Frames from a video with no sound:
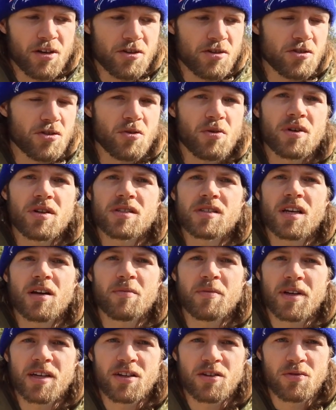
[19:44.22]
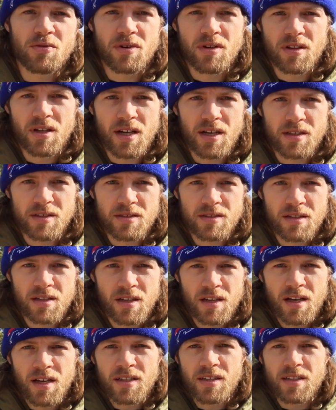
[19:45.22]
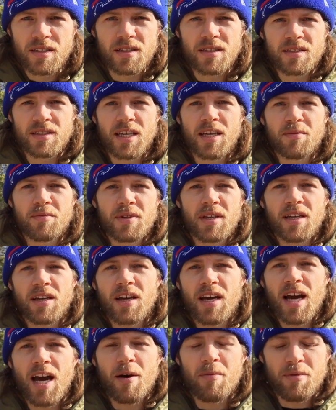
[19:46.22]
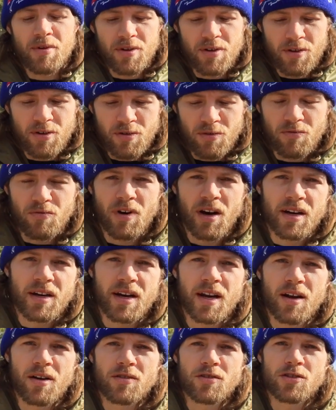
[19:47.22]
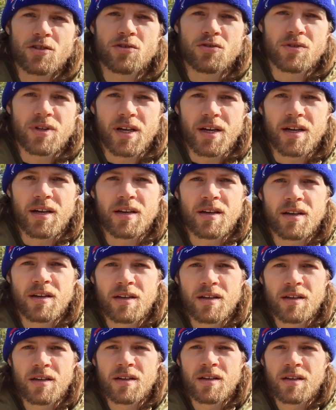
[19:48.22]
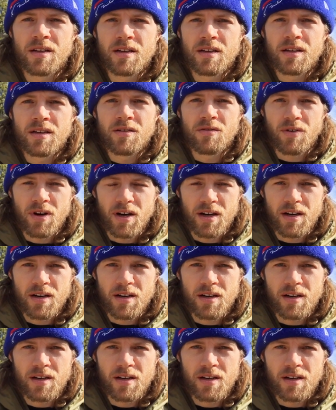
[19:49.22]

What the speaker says: So what does that make you realize? That the same thing could happen right now, today, right?